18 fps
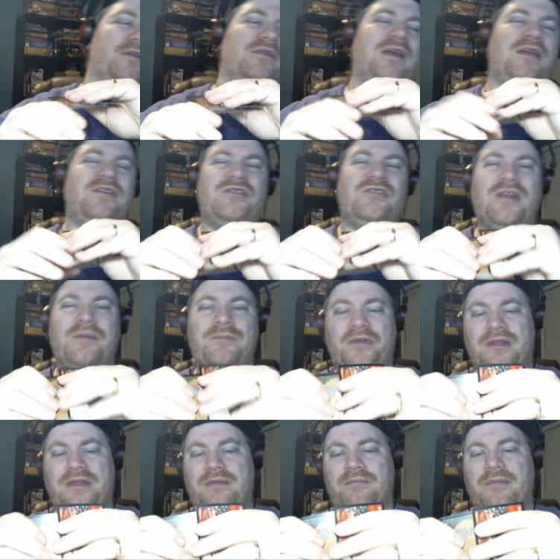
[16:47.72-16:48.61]
that. Should I put
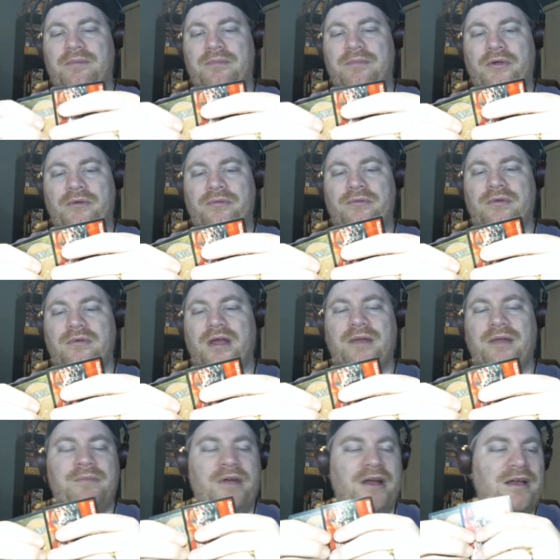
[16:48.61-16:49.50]
that in my
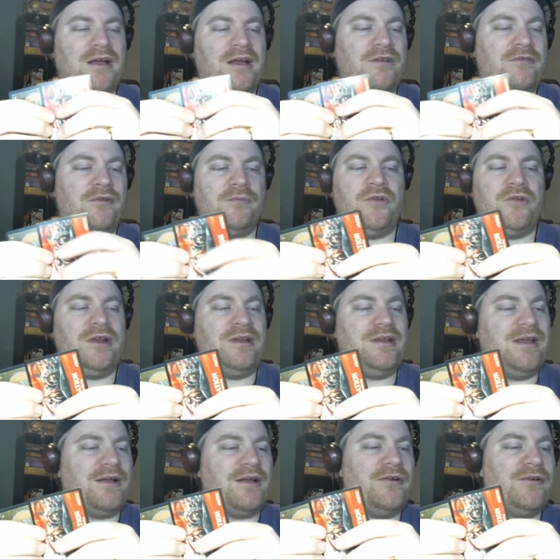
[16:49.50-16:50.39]
Grim Grin
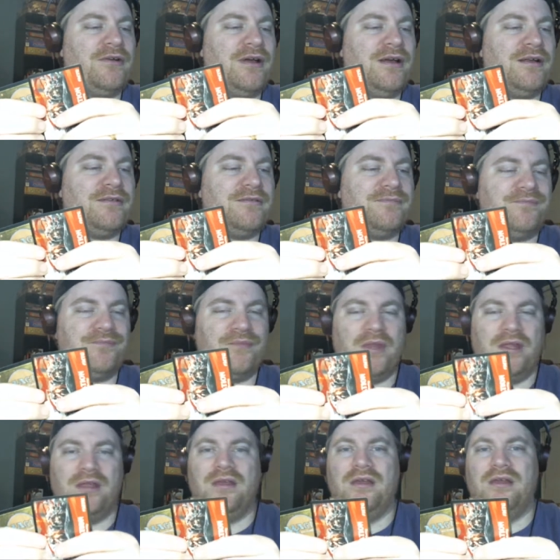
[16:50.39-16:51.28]
deck or not?
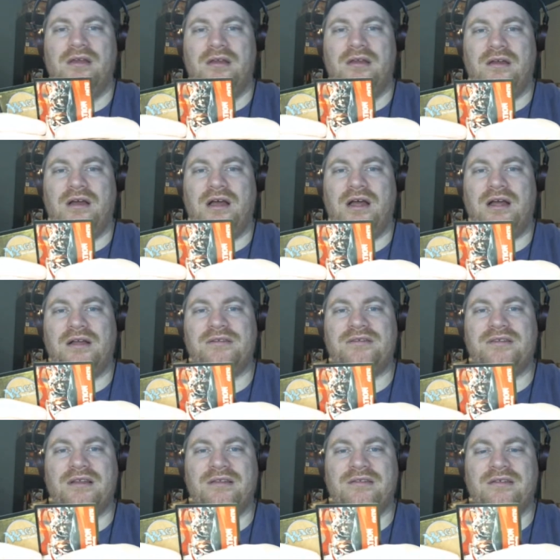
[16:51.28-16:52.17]

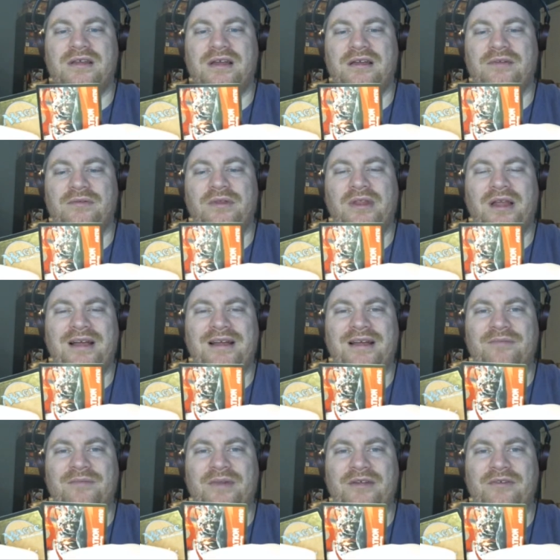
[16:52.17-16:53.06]
Since I rely
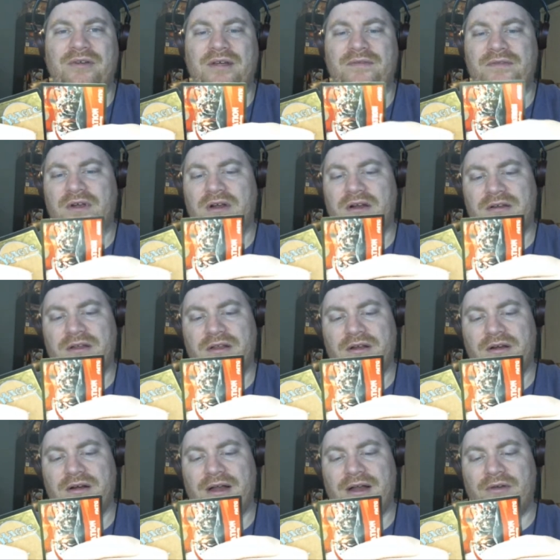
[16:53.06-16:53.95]
on my graveyard
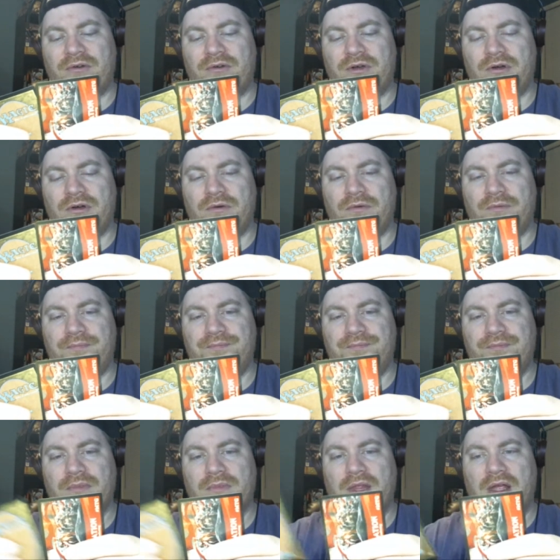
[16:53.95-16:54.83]
there, I don't know.
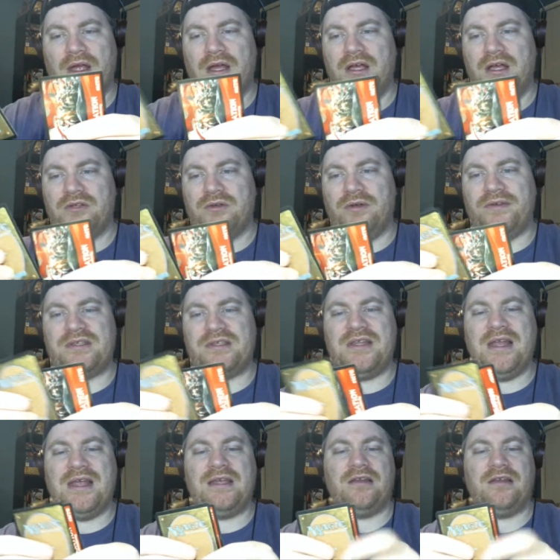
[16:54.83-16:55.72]
So we have a
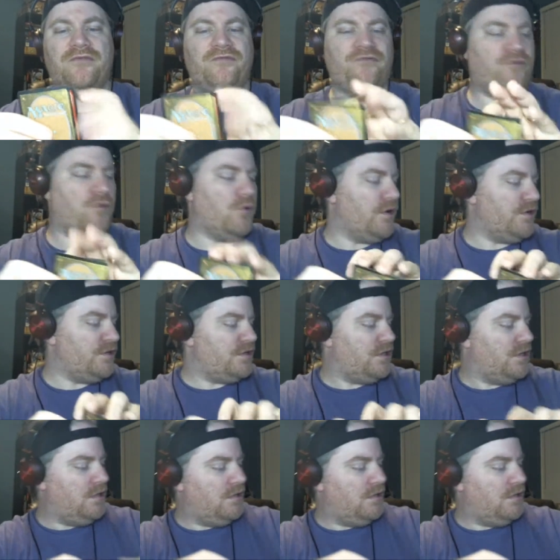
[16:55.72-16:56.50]
snake and a forest.